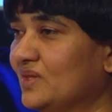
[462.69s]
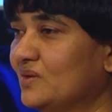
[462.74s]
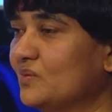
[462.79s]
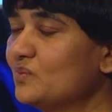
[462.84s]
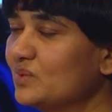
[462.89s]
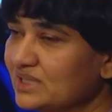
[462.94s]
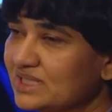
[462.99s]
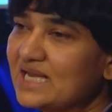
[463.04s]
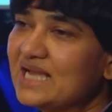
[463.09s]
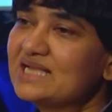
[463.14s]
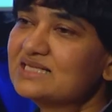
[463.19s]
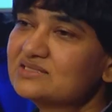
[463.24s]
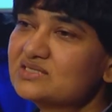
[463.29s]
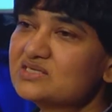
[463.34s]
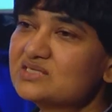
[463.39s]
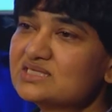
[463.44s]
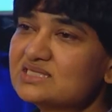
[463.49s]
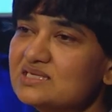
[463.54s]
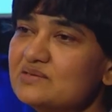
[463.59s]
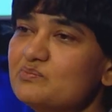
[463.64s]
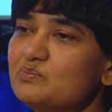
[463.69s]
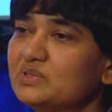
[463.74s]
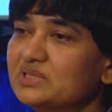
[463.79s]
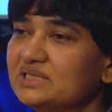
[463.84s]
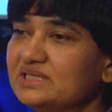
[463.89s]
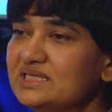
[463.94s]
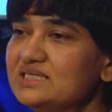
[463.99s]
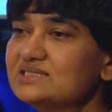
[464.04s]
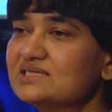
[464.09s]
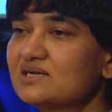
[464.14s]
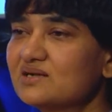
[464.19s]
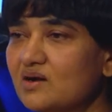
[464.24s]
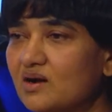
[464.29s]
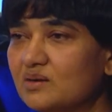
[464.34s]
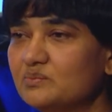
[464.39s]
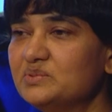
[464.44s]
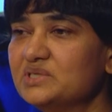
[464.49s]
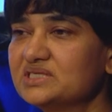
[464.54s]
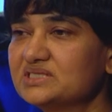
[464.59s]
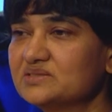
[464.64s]
Well, the answer is simple. These are
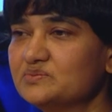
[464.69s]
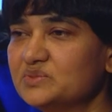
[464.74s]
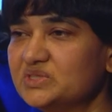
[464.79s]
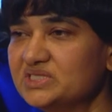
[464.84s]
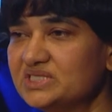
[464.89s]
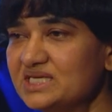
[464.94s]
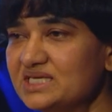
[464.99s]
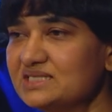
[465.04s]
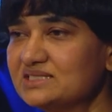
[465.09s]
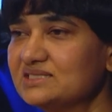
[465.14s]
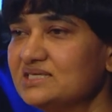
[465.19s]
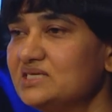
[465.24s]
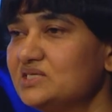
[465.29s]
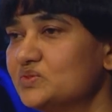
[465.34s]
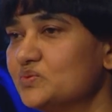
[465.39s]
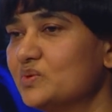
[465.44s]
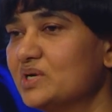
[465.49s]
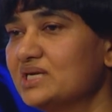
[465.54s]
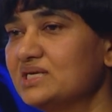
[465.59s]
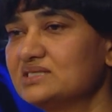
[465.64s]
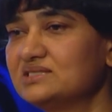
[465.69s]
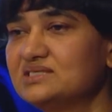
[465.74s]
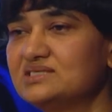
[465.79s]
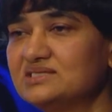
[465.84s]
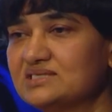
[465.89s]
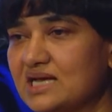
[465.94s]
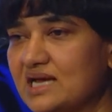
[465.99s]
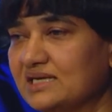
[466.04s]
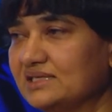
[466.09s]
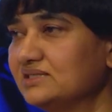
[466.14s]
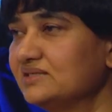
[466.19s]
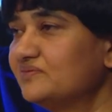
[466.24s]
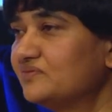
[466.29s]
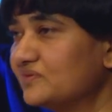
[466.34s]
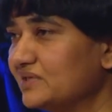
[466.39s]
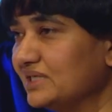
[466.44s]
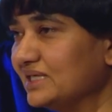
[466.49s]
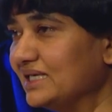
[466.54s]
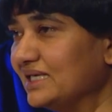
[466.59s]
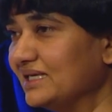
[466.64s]
complex machines. Each one is designed
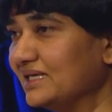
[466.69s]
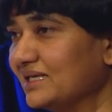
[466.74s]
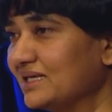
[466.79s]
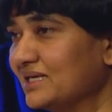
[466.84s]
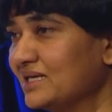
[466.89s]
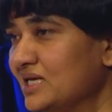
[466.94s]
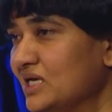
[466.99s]
differently.